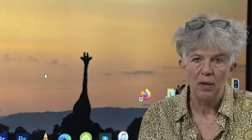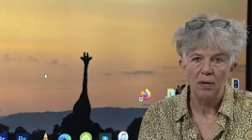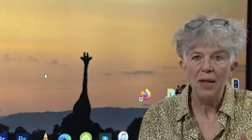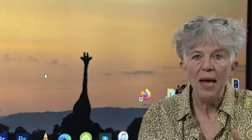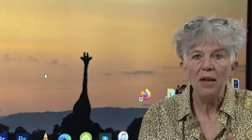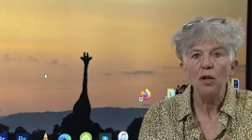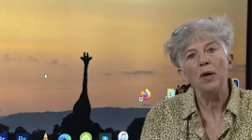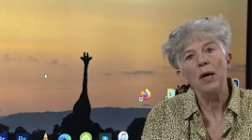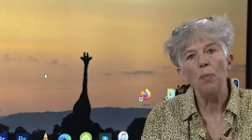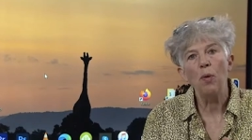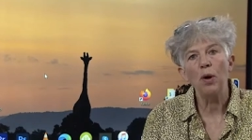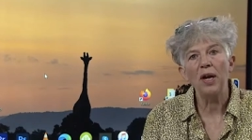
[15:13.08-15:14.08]
Then you
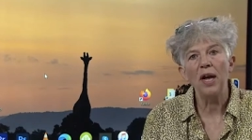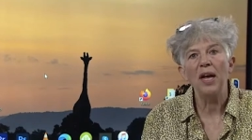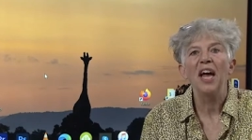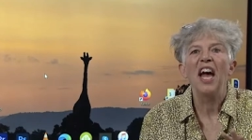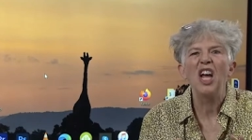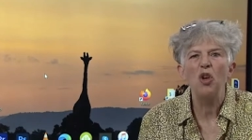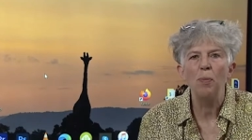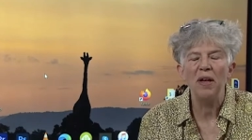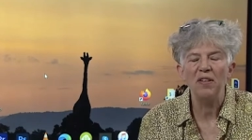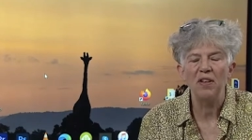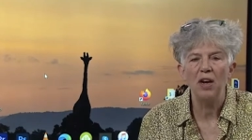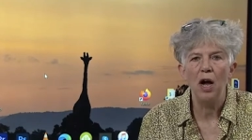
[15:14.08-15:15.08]
keep working and you
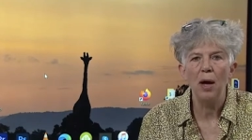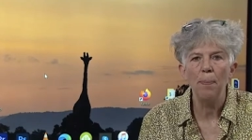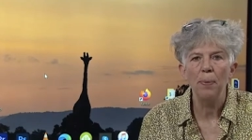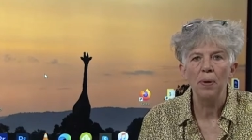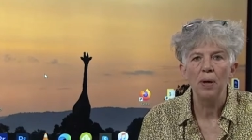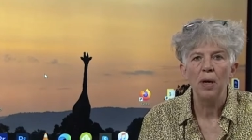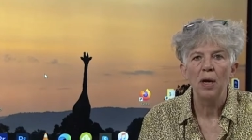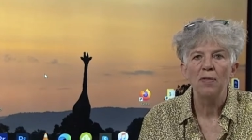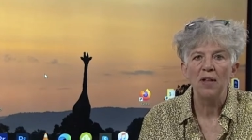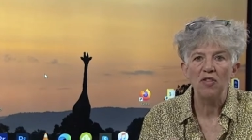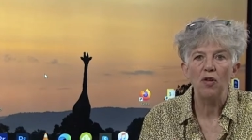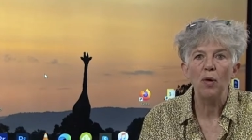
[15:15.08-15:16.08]
mess it up,
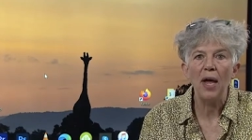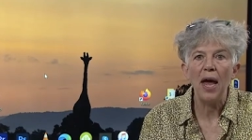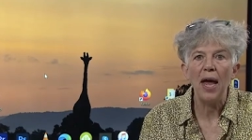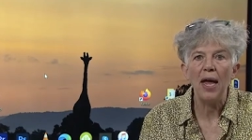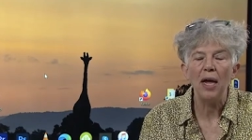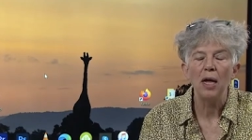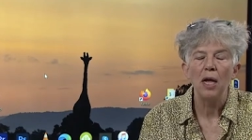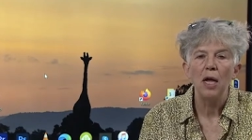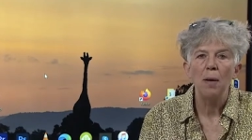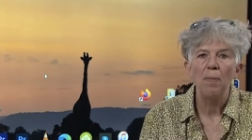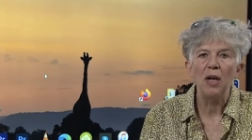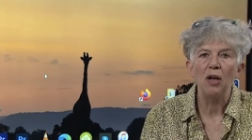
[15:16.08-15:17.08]
that's okay
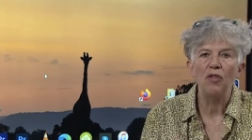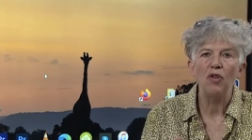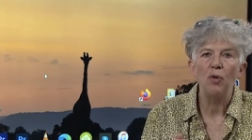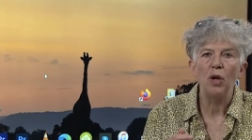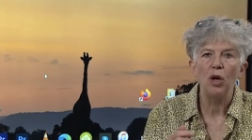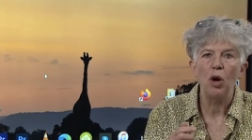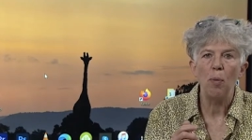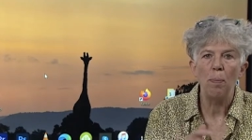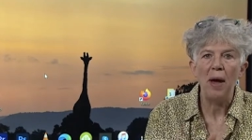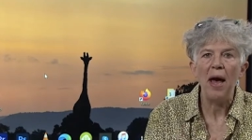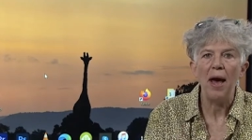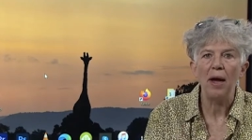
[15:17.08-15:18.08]
because you can go
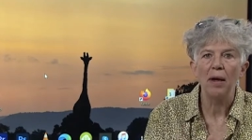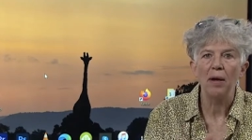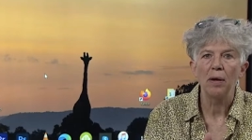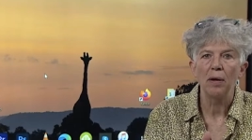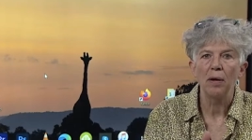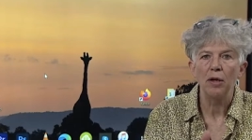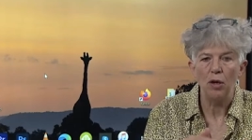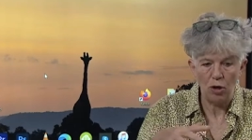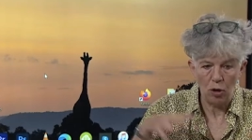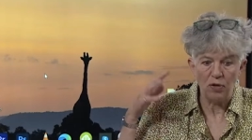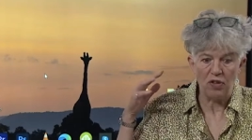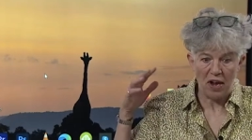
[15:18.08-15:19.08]
back. You know, you
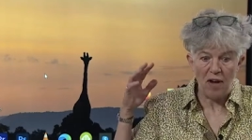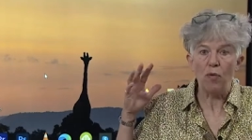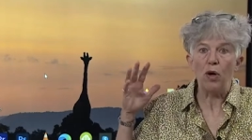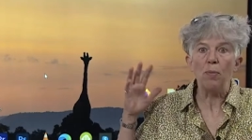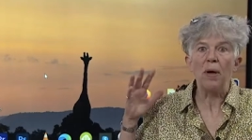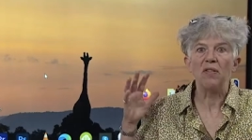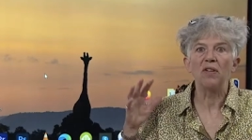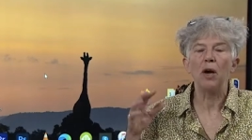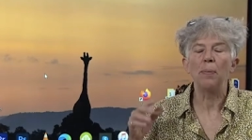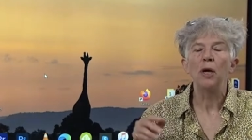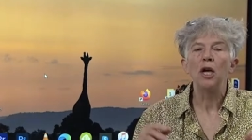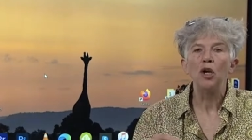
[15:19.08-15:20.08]
don't save what you messed
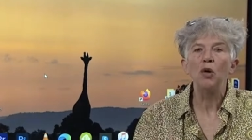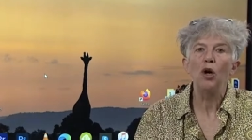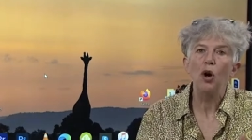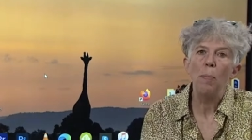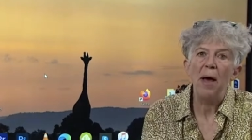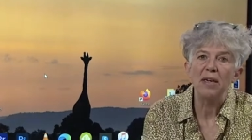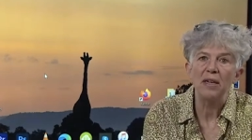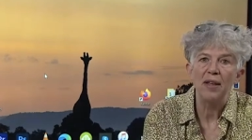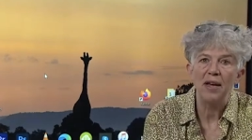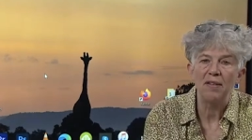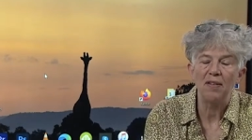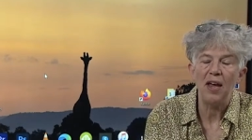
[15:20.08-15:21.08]
up. You can go back to
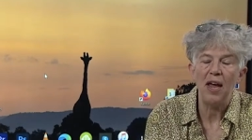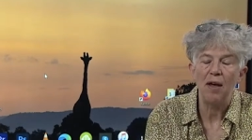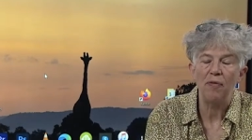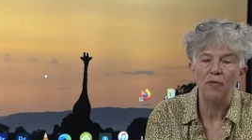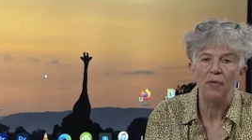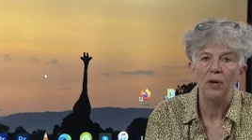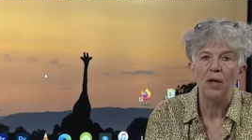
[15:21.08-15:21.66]
that save